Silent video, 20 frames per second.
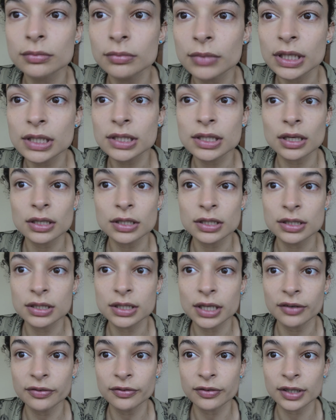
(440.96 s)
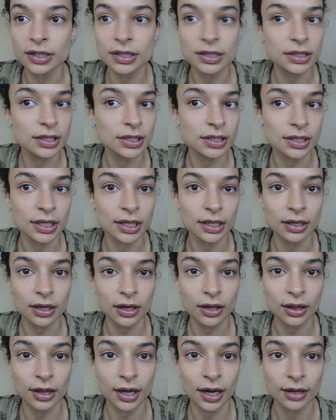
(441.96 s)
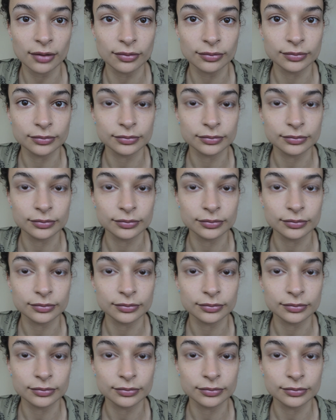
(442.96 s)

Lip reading: Makes such a difference, doesn't it? Look at that.